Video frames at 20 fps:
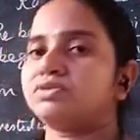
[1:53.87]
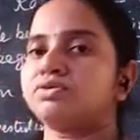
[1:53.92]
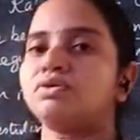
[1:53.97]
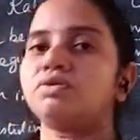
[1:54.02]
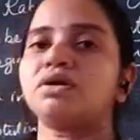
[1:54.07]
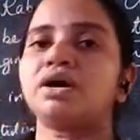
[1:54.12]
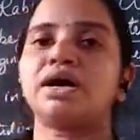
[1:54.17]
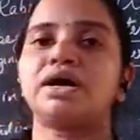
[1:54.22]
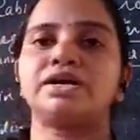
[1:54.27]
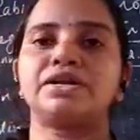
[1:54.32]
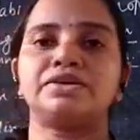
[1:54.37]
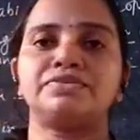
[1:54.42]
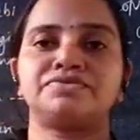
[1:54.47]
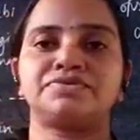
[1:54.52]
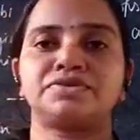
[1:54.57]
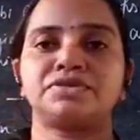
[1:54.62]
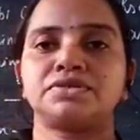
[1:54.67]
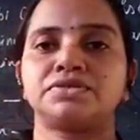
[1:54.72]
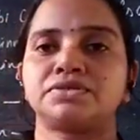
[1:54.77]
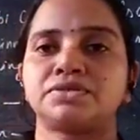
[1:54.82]
in your Kharif
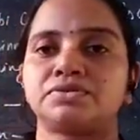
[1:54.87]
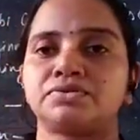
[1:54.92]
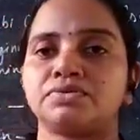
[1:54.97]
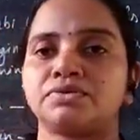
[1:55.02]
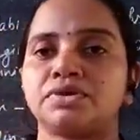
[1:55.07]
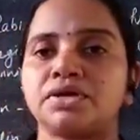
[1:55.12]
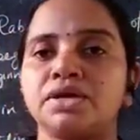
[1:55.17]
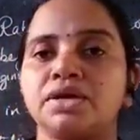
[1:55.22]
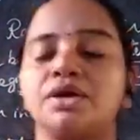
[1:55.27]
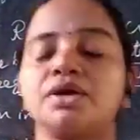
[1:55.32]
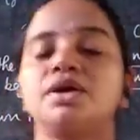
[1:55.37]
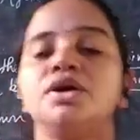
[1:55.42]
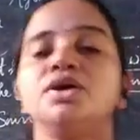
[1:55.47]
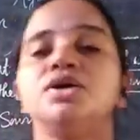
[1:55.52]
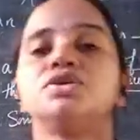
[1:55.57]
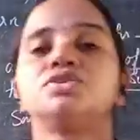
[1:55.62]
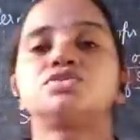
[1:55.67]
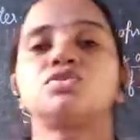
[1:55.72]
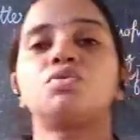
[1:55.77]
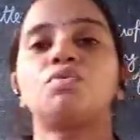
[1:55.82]
season. Okay,
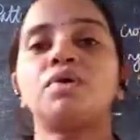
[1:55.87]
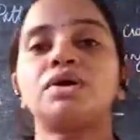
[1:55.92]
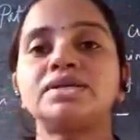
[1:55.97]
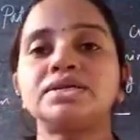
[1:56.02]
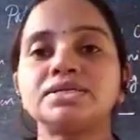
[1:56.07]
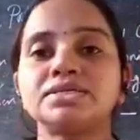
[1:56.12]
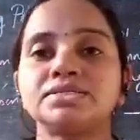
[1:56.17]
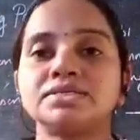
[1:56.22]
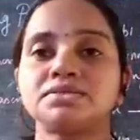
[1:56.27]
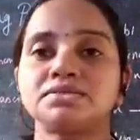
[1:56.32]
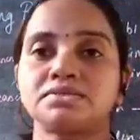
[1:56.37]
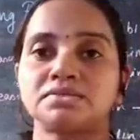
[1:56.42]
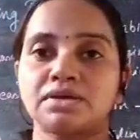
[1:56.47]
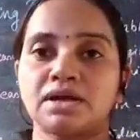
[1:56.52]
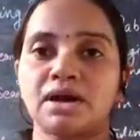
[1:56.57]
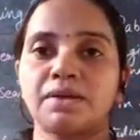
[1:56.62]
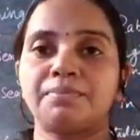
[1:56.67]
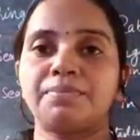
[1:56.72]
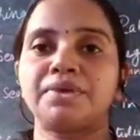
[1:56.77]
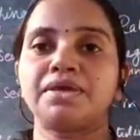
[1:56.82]
so what is this
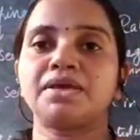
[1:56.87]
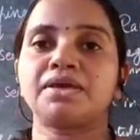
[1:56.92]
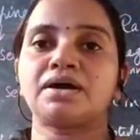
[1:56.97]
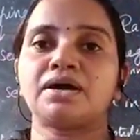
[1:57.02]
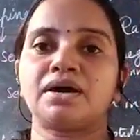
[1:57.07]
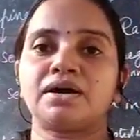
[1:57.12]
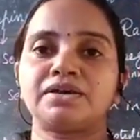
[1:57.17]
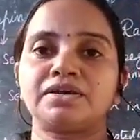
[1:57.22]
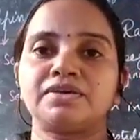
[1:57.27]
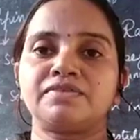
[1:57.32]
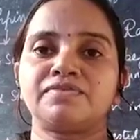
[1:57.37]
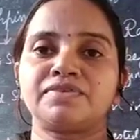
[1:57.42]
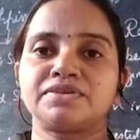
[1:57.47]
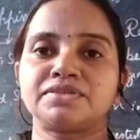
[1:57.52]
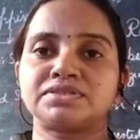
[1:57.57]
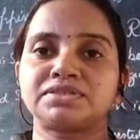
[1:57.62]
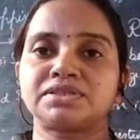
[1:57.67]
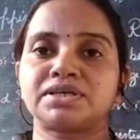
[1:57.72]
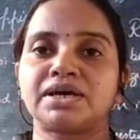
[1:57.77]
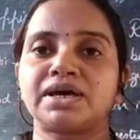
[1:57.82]
Rabi, Kharif
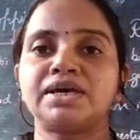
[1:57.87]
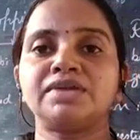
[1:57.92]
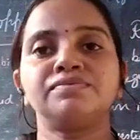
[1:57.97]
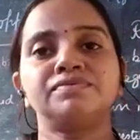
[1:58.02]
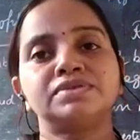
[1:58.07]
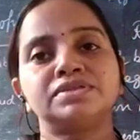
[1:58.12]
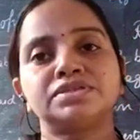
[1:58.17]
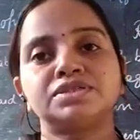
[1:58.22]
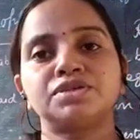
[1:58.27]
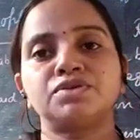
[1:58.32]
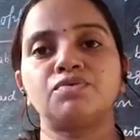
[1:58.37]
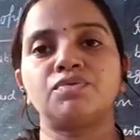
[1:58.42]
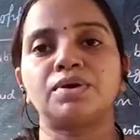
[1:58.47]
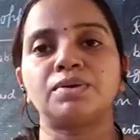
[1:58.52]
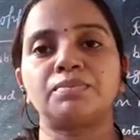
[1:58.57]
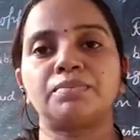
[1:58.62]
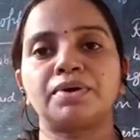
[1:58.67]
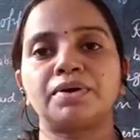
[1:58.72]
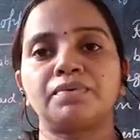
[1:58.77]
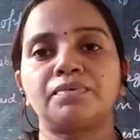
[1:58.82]
and Zaid? We'll see
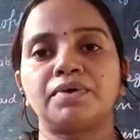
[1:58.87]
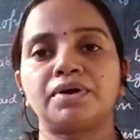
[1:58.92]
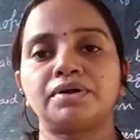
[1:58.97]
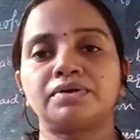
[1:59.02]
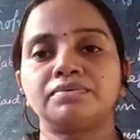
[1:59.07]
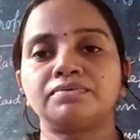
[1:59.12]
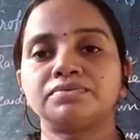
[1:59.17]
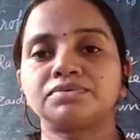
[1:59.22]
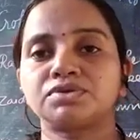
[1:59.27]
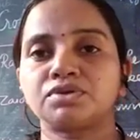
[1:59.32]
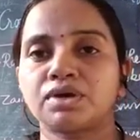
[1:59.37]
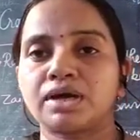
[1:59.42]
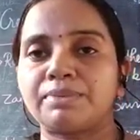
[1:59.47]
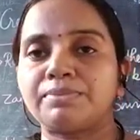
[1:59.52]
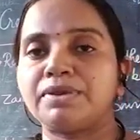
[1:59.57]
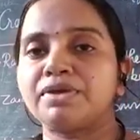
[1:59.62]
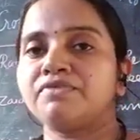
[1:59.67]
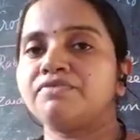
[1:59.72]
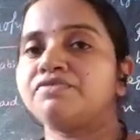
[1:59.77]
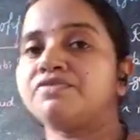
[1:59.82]
one by one. So
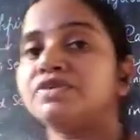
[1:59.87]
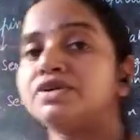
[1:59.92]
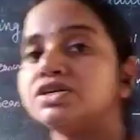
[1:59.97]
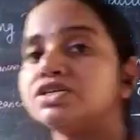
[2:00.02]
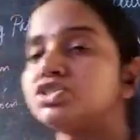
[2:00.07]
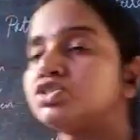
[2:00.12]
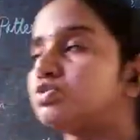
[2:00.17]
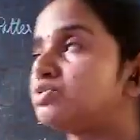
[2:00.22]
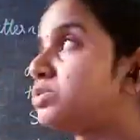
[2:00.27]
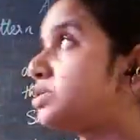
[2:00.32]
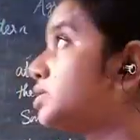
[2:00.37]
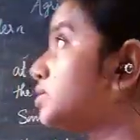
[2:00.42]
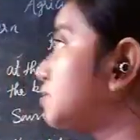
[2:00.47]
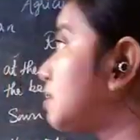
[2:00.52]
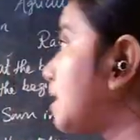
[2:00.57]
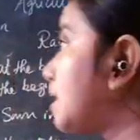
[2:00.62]
coming first to the